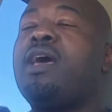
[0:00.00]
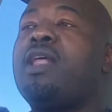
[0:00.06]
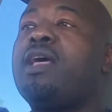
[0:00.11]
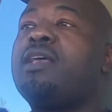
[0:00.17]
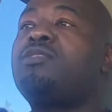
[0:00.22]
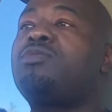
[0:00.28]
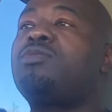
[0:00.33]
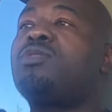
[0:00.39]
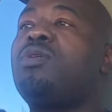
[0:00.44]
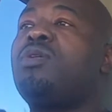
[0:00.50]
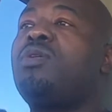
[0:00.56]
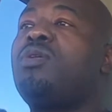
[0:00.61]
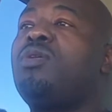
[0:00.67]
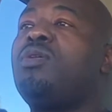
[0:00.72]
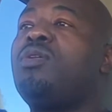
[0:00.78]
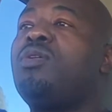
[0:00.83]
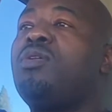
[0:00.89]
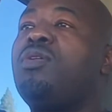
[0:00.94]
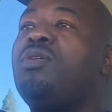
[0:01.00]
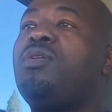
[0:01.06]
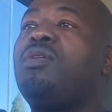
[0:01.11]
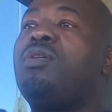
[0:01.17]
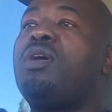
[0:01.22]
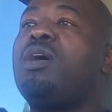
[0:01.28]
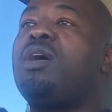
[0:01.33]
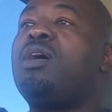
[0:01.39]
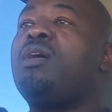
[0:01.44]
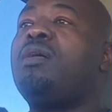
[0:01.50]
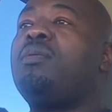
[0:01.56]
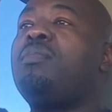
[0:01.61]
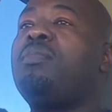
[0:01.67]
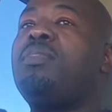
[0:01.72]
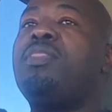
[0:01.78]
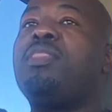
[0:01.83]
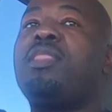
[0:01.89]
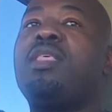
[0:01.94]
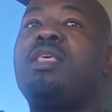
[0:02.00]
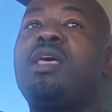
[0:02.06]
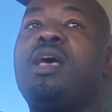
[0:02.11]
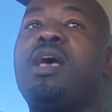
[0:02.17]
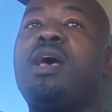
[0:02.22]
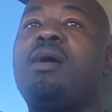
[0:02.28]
right? So I'm